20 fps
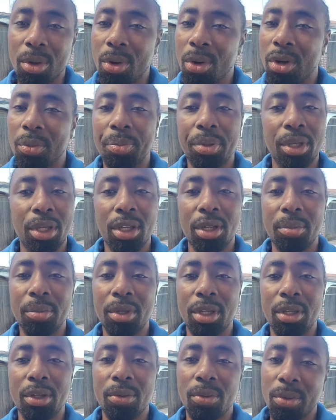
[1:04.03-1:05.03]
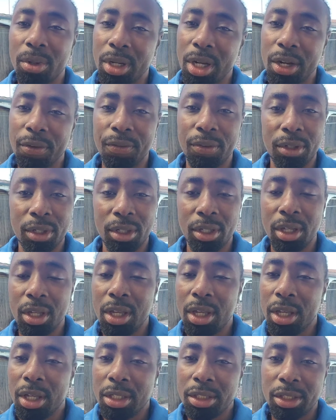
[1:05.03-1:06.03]
or PM me, whatever.
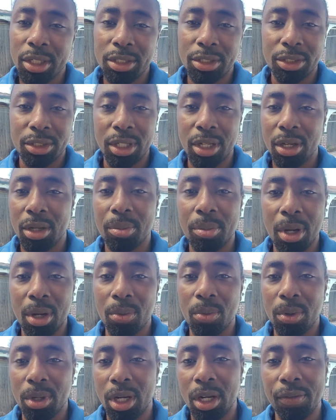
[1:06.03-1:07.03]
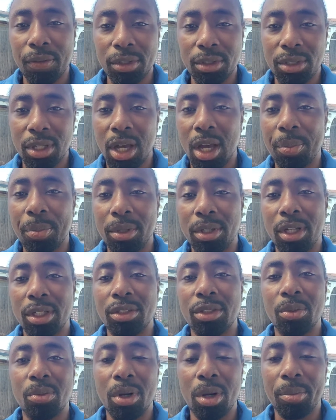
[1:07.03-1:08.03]
Just talk about whatever topic
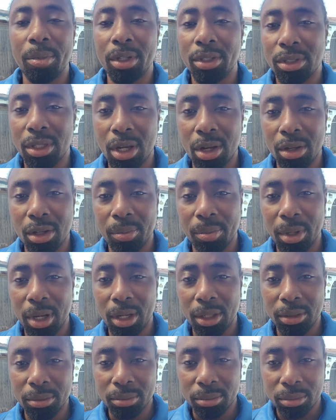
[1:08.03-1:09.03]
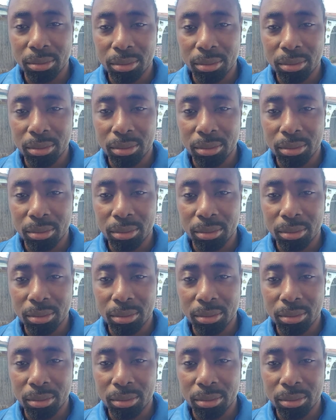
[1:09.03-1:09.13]
that you want me to talk about.